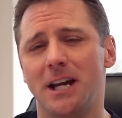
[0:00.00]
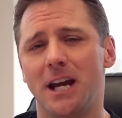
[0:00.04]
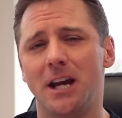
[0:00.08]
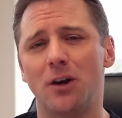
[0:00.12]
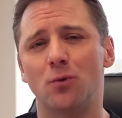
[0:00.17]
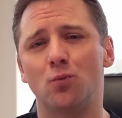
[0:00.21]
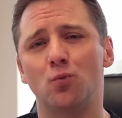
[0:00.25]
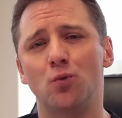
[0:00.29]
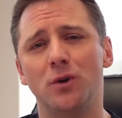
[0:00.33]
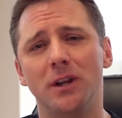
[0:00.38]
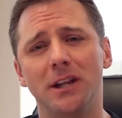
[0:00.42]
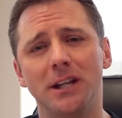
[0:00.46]

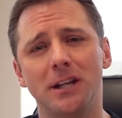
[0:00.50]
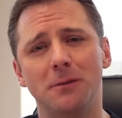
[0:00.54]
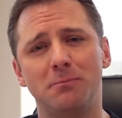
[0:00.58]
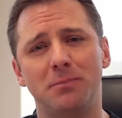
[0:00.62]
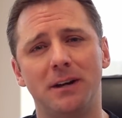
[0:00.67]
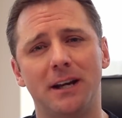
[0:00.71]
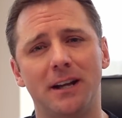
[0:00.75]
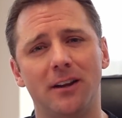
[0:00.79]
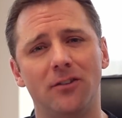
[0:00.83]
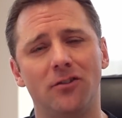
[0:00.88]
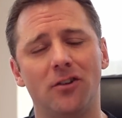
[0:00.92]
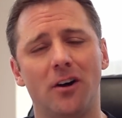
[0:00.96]
It really
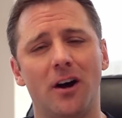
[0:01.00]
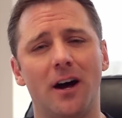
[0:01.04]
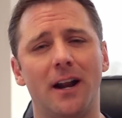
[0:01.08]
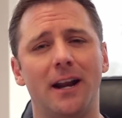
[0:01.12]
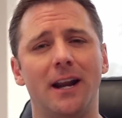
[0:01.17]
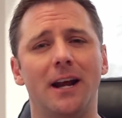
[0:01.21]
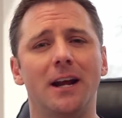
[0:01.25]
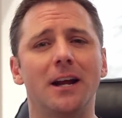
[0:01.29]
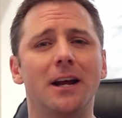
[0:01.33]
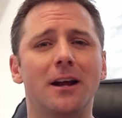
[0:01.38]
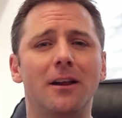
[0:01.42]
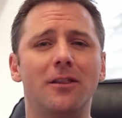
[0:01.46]
depends
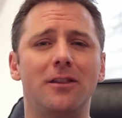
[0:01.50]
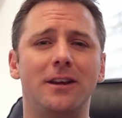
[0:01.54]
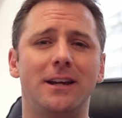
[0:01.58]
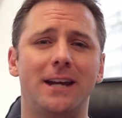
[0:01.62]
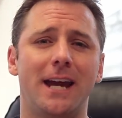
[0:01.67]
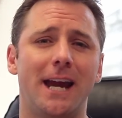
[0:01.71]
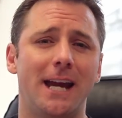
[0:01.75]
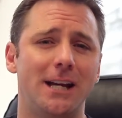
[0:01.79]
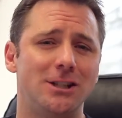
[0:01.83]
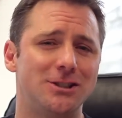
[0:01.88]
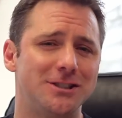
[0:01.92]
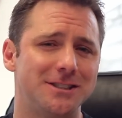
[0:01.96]
on
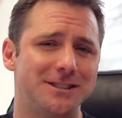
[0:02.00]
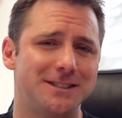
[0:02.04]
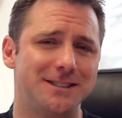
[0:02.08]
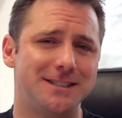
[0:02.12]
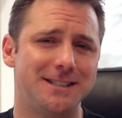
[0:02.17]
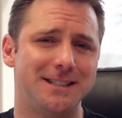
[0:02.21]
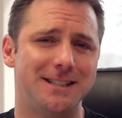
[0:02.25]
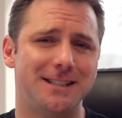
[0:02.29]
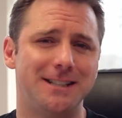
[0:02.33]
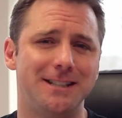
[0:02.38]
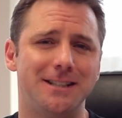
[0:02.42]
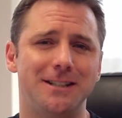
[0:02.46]
the
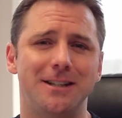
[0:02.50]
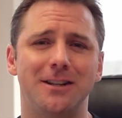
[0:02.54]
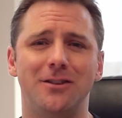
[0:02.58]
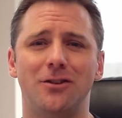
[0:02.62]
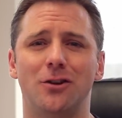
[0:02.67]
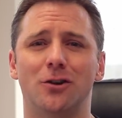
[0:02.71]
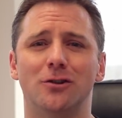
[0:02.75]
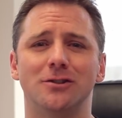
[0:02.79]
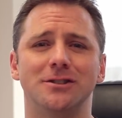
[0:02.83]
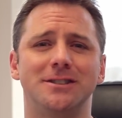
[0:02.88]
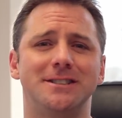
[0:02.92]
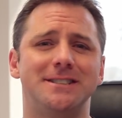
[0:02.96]
agency,
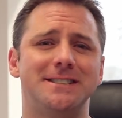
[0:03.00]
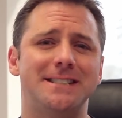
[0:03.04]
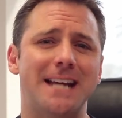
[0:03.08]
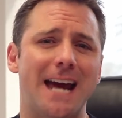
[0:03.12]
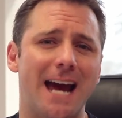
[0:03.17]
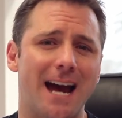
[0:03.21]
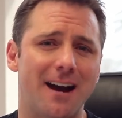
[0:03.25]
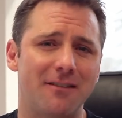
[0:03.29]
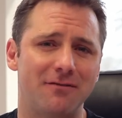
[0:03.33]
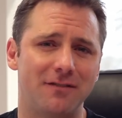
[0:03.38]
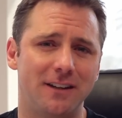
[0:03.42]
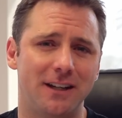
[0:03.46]
their
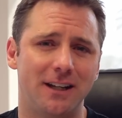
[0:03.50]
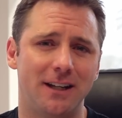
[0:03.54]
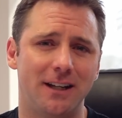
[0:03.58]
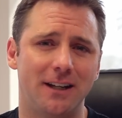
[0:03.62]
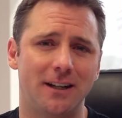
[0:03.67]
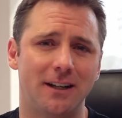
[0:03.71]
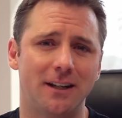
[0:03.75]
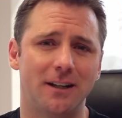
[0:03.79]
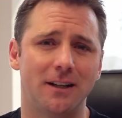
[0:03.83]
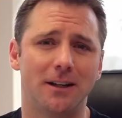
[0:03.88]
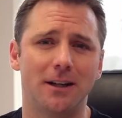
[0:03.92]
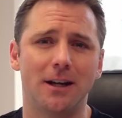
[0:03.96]

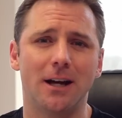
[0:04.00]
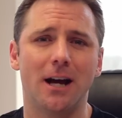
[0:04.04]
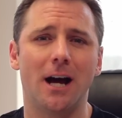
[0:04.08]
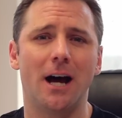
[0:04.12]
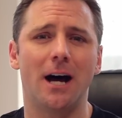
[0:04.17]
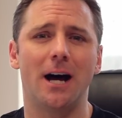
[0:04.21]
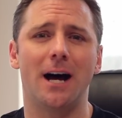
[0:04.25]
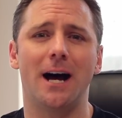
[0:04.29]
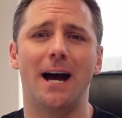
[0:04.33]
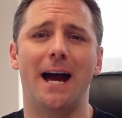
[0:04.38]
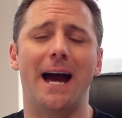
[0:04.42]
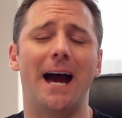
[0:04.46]
staffing,
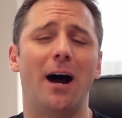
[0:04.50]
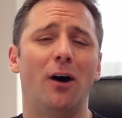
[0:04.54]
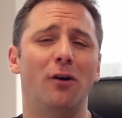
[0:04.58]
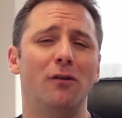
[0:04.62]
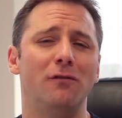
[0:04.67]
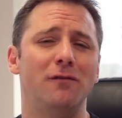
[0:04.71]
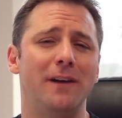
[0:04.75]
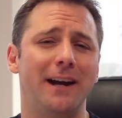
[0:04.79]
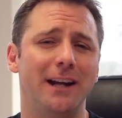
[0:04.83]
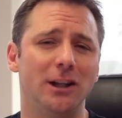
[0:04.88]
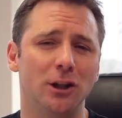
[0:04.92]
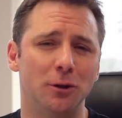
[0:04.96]
how
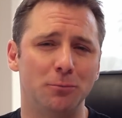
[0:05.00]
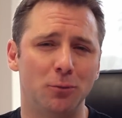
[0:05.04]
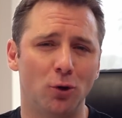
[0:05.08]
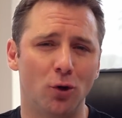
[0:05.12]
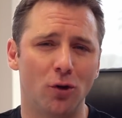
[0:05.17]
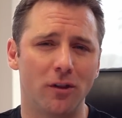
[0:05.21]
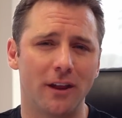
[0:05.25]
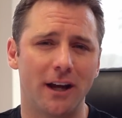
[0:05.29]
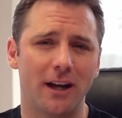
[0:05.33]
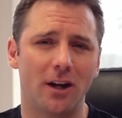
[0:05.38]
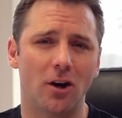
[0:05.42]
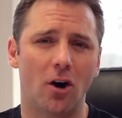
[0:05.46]

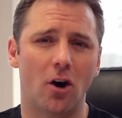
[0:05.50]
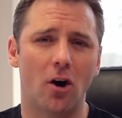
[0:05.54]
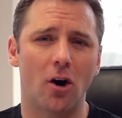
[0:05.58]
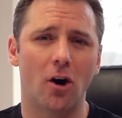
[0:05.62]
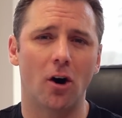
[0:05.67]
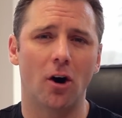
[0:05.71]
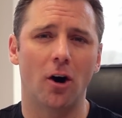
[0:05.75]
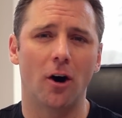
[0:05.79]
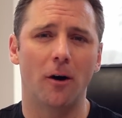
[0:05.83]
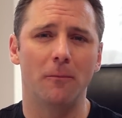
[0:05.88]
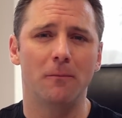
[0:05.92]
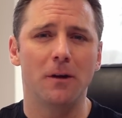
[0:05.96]
available they
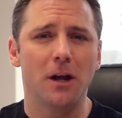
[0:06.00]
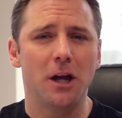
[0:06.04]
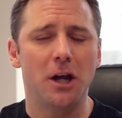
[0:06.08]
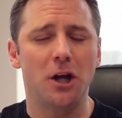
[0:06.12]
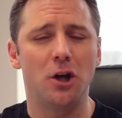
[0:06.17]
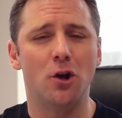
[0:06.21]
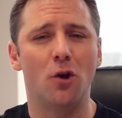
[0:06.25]
are.